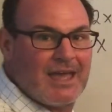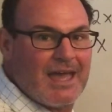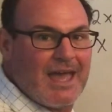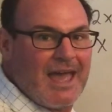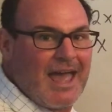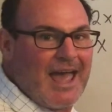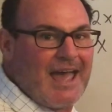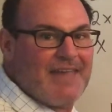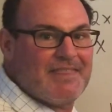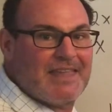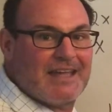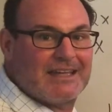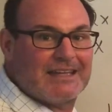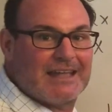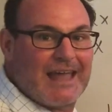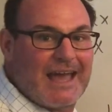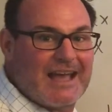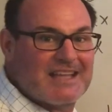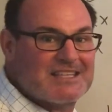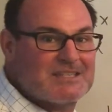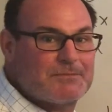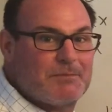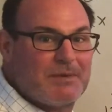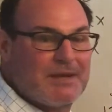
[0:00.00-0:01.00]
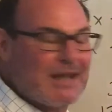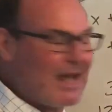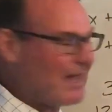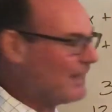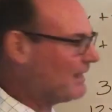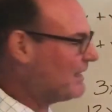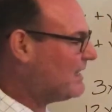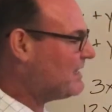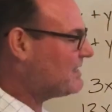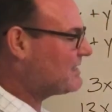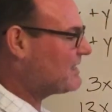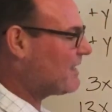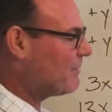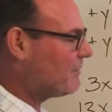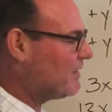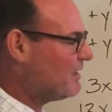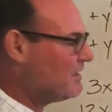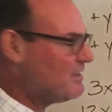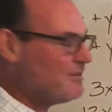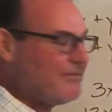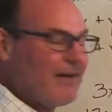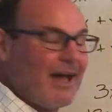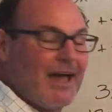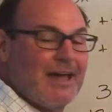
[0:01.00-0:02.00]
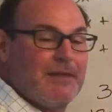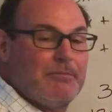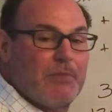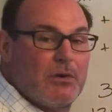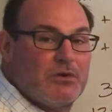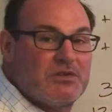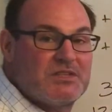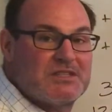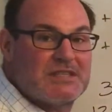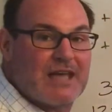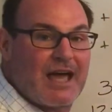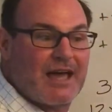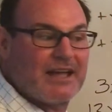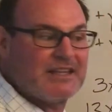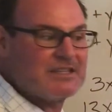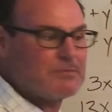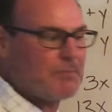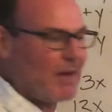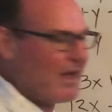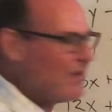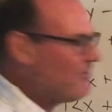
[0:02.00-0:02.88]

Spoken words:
And then last but not least, I'm going to divide both sides by